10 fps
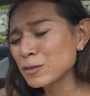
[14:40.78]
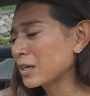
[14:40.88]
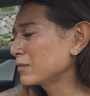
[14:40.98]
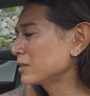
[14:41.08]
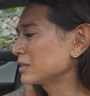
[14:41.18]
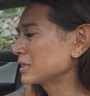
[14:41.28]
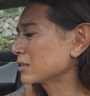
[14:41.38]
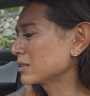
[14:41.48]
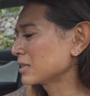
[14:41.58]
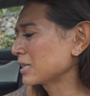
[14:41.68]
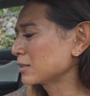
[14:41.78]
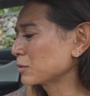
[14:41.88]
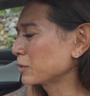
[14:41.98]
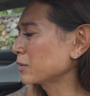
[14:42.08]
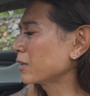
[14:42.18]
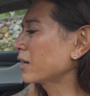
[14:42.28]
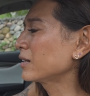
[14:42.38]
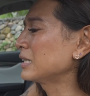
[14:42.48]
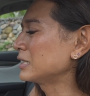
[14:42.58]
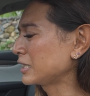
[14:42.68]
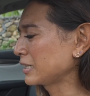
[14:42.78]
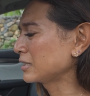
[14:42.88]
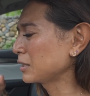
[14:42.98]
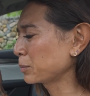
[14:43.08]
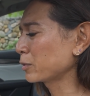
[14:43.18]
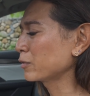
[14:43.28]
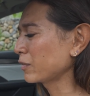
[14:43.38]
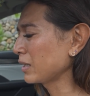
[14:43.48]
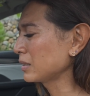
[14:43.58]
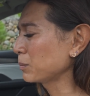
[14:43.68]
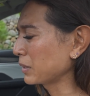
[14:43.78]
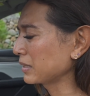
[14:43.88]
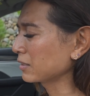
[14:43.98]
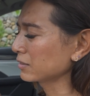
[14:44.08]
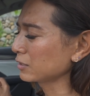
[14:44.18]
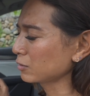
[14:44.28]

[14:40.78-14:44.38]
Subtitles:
drivers, it could sense who you are and change the profile depending on the